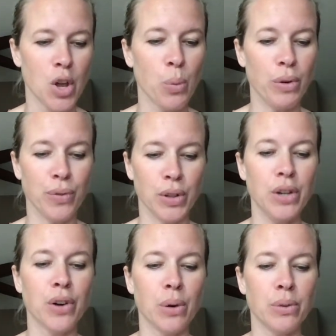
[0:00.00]
When fully
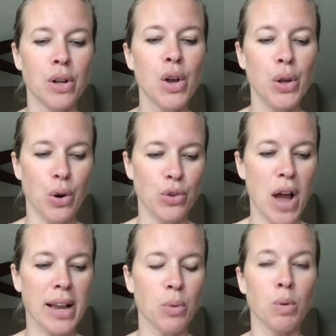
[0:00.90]
grown, your
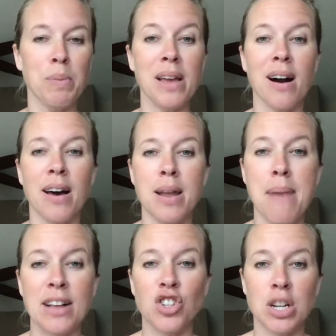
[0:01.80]
dragon will be
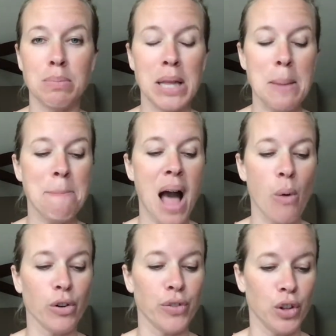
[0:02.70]
unimaginably
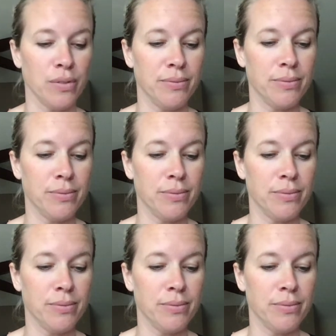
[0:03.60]
powerful.